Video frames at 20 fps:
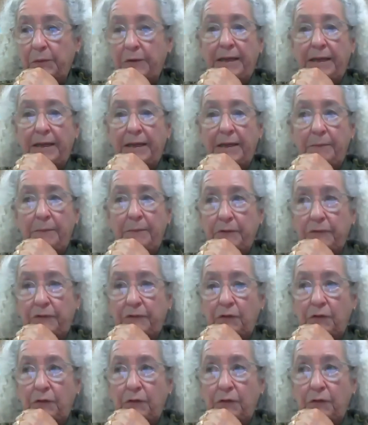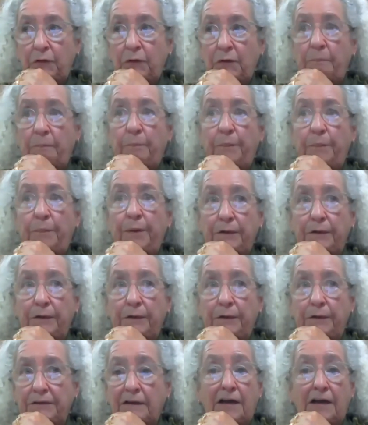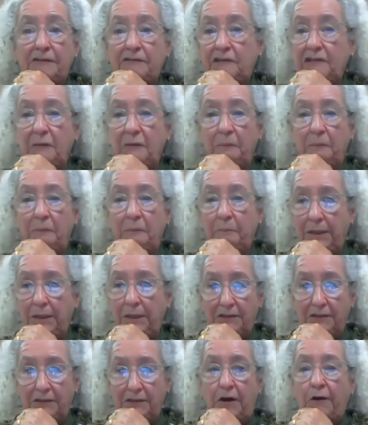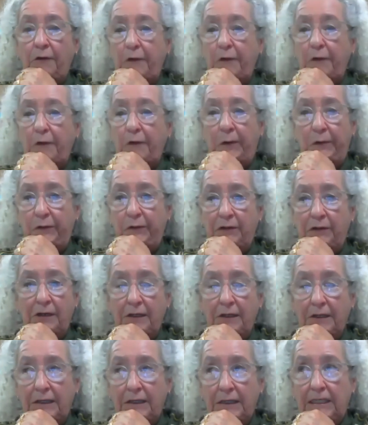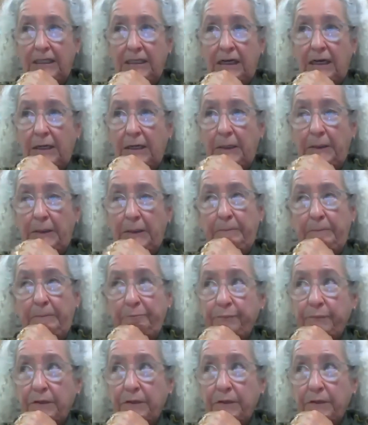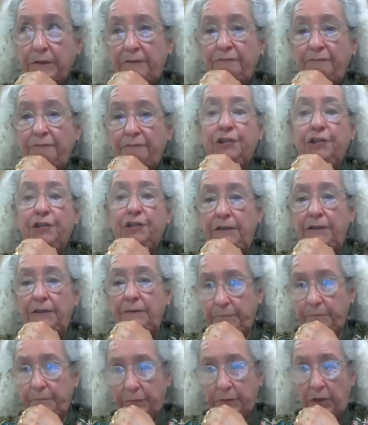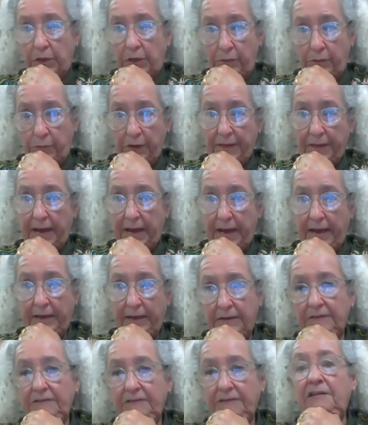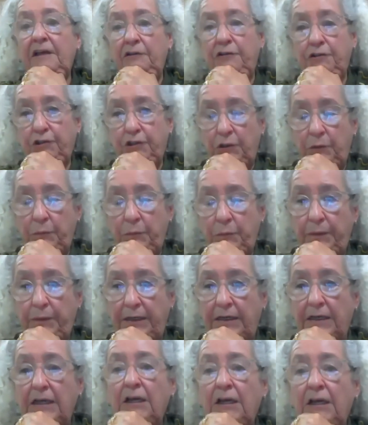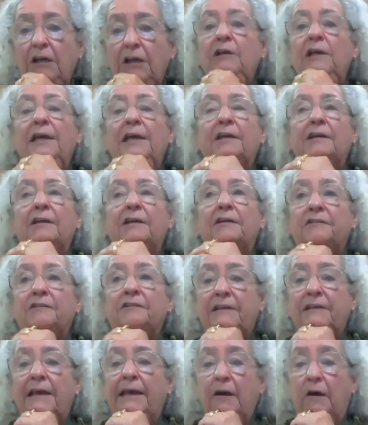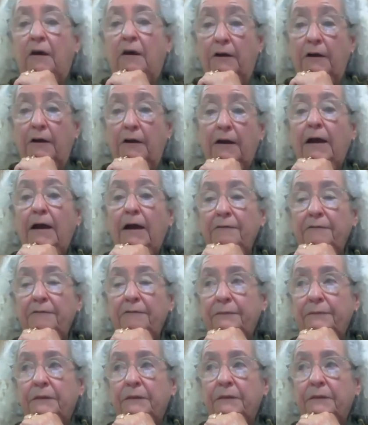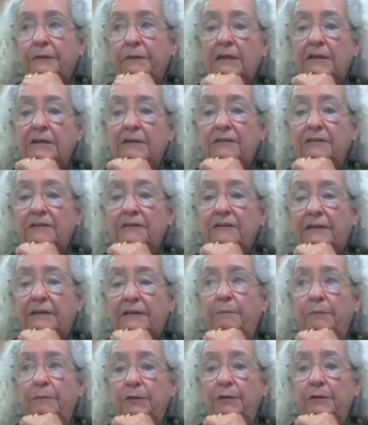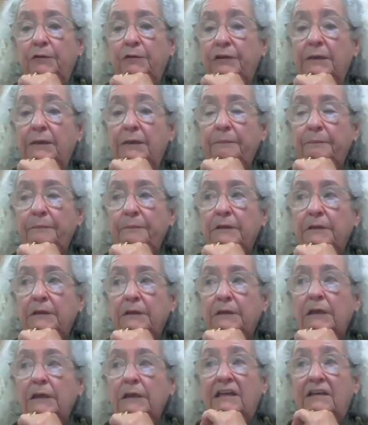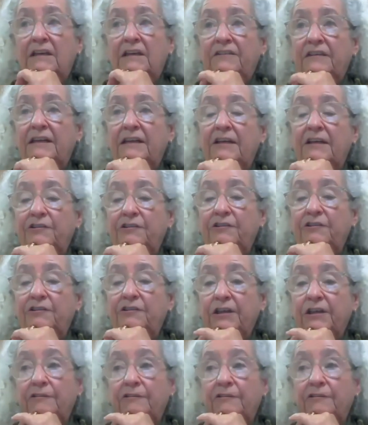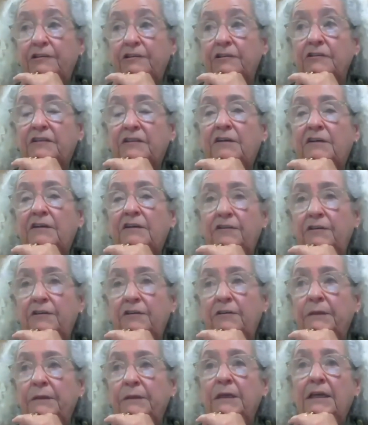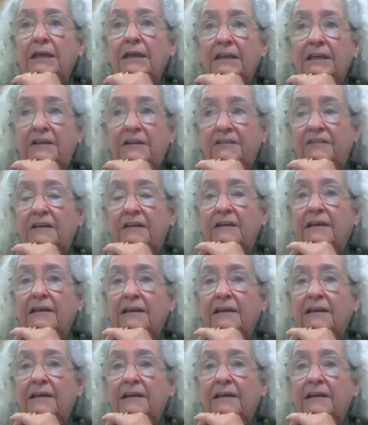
were able to build, custom build our own um, vision of what that center should be. It is a archive, it is a museum, it is an educational center, it is a